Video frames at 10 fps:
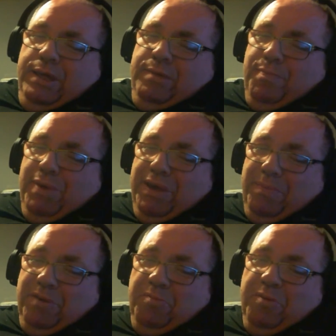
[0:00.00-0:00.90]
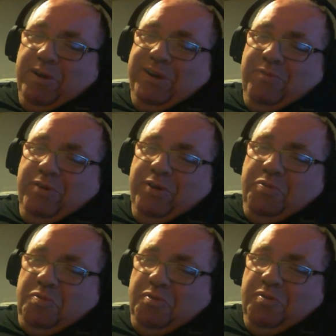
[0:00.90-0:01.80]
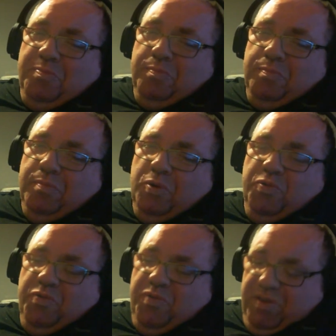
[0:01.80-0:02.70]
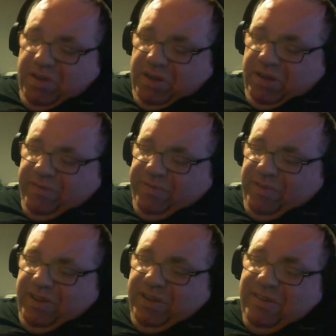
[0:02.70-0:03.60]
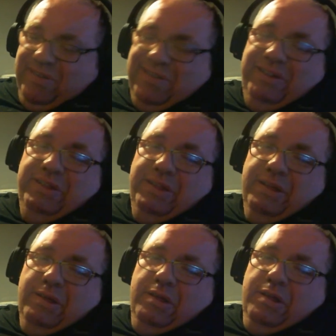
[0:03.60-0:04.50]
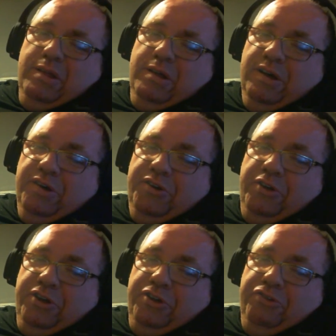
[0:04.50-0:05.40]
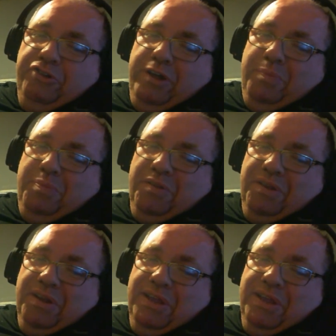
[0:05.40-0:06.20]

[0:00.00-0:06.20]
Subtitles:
pick me way around most of the online shopping